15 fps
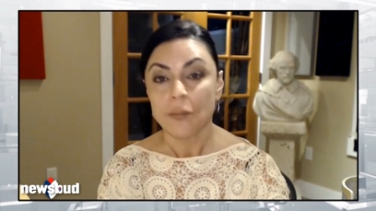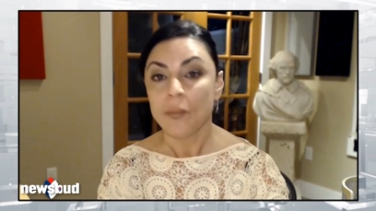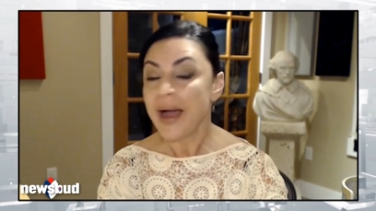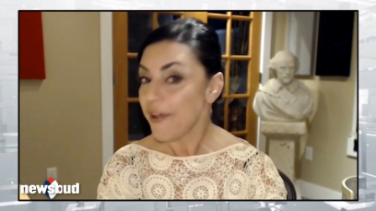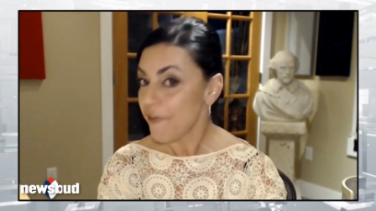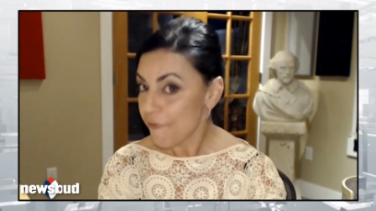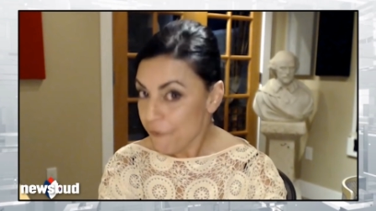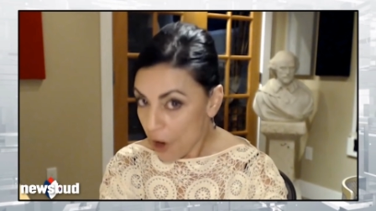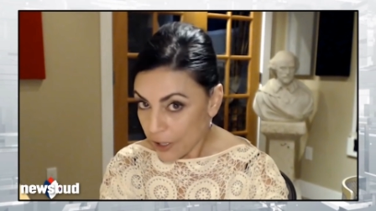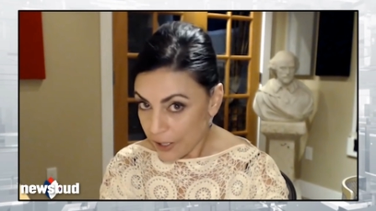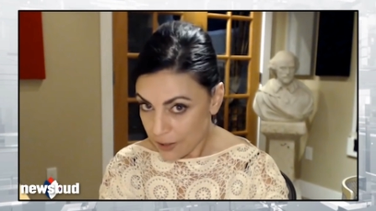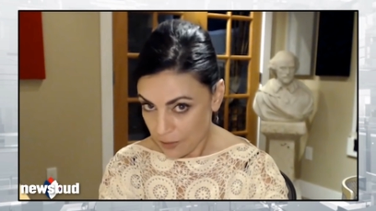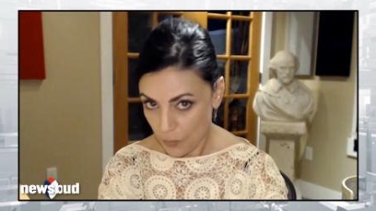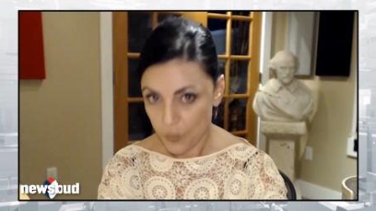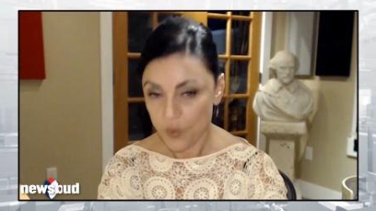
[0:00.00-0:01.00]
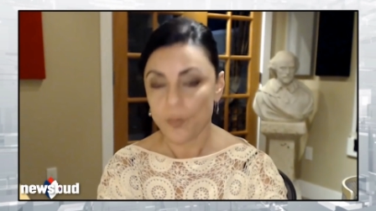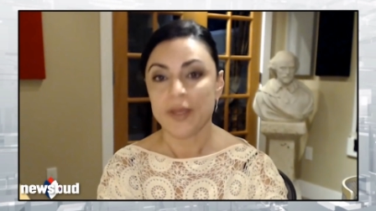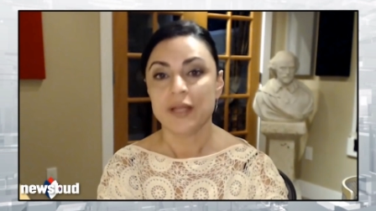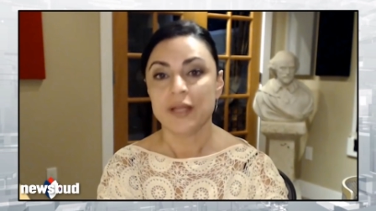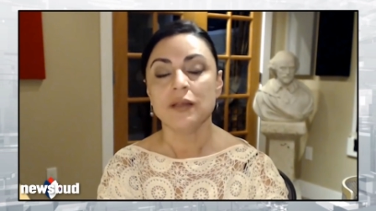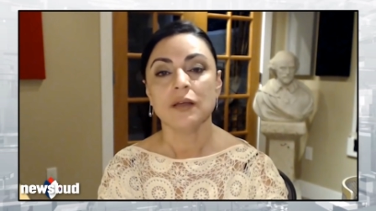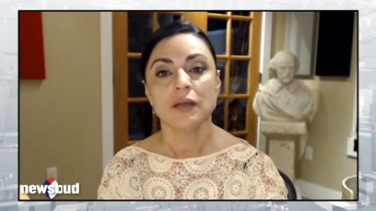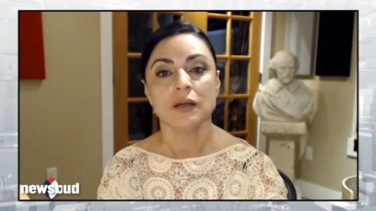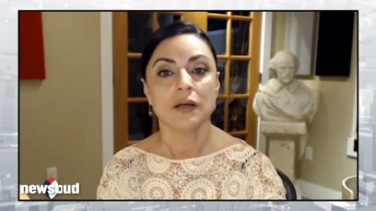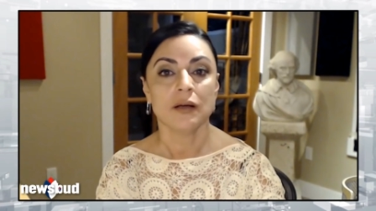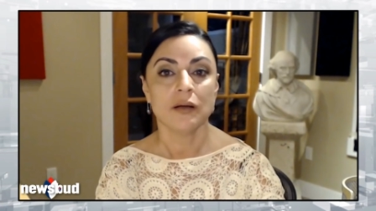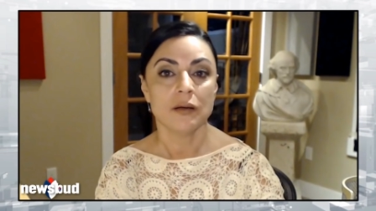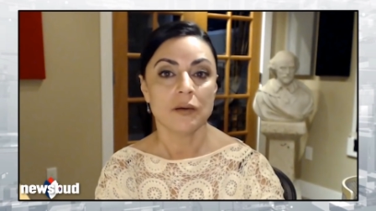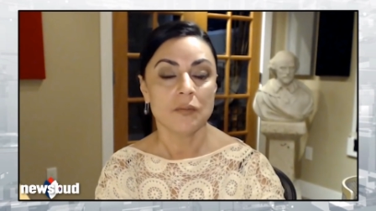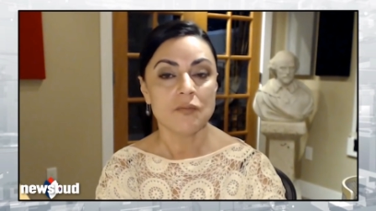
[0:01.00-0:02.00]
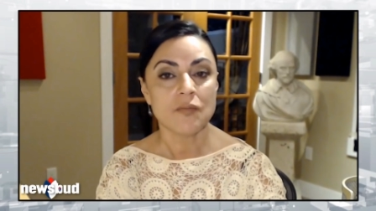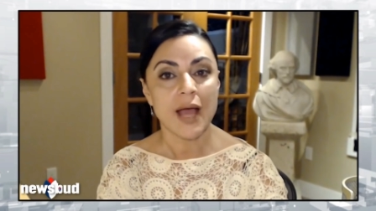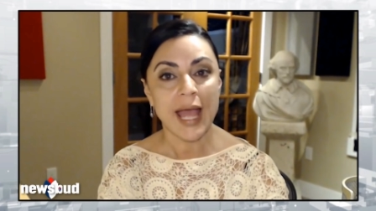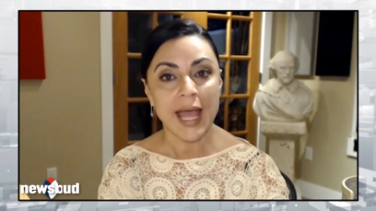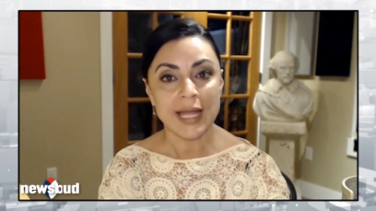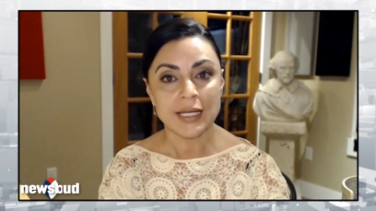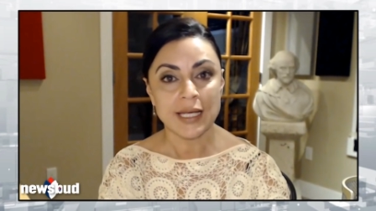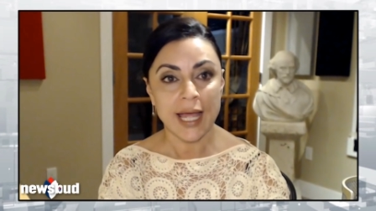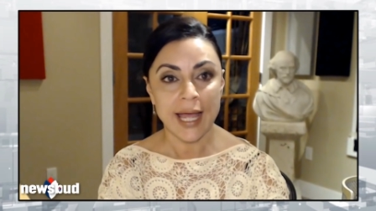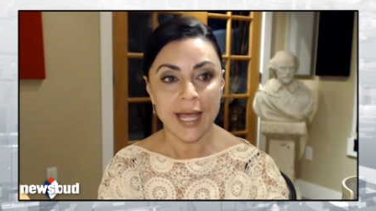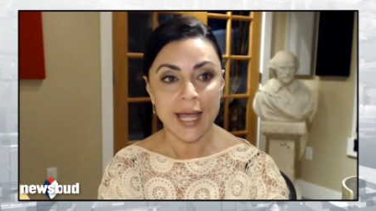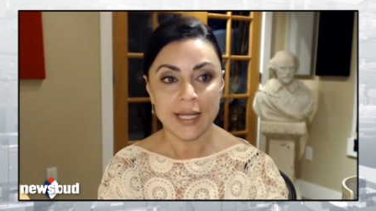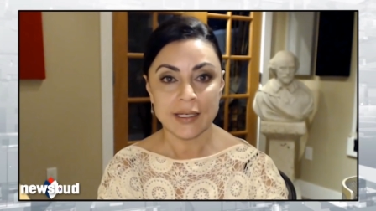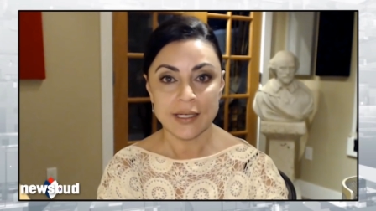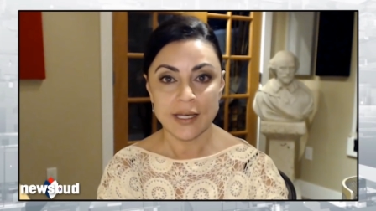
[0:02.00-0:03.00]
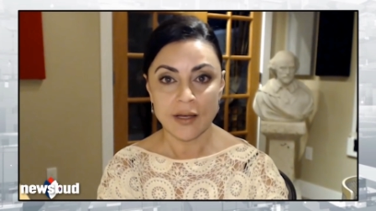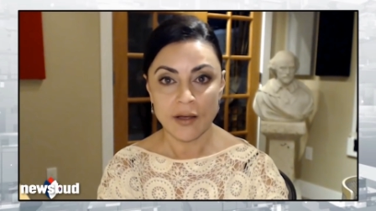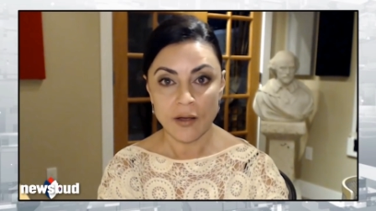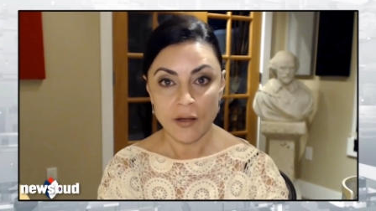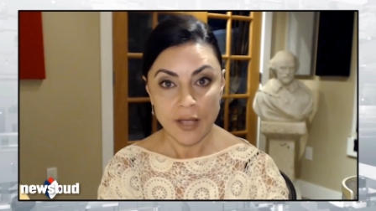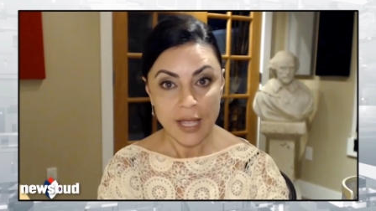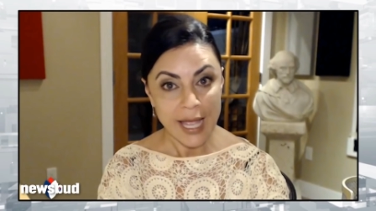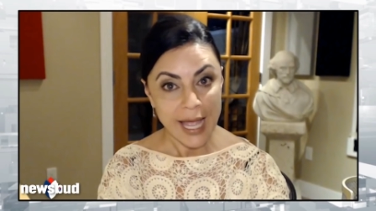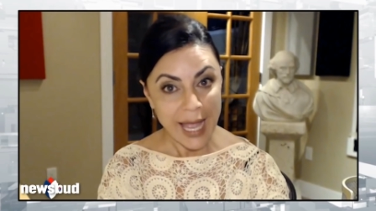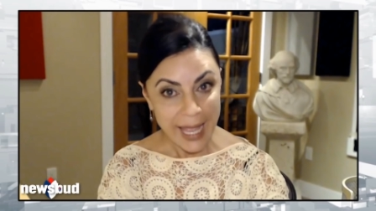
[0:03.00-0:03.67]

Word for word: by a foreign woman, um, and, and, uh,